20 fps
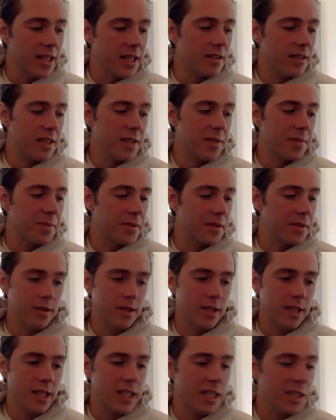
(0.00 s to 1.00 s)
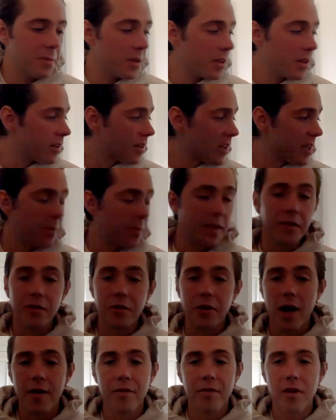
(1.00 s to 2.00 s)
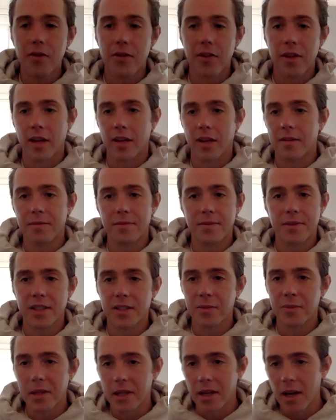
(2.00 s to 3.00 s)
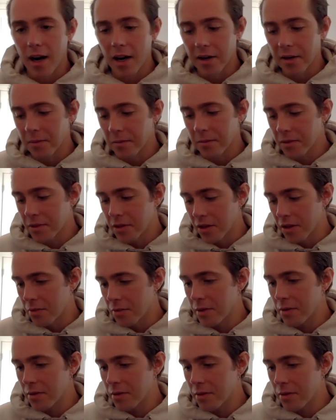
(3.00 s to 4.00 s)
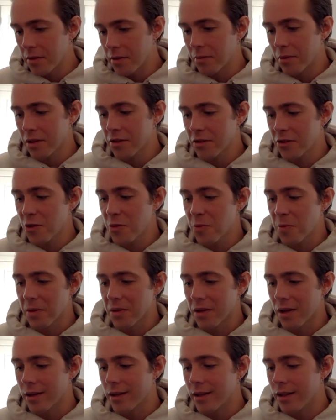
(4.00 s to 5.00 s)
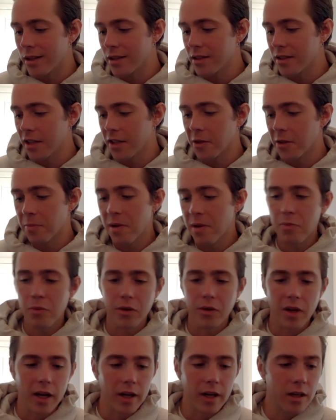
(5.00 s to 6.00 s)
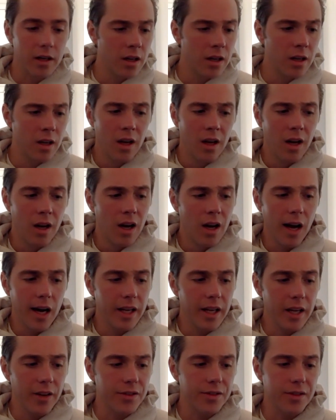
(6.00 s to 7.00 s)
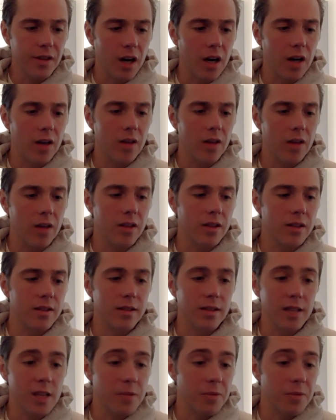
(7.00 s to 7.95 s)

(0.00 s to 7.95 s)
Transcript: He sleeps. He's been sleeping through everything since we got him, so we're super lucky because other people are like, how do you get your dog to sleep?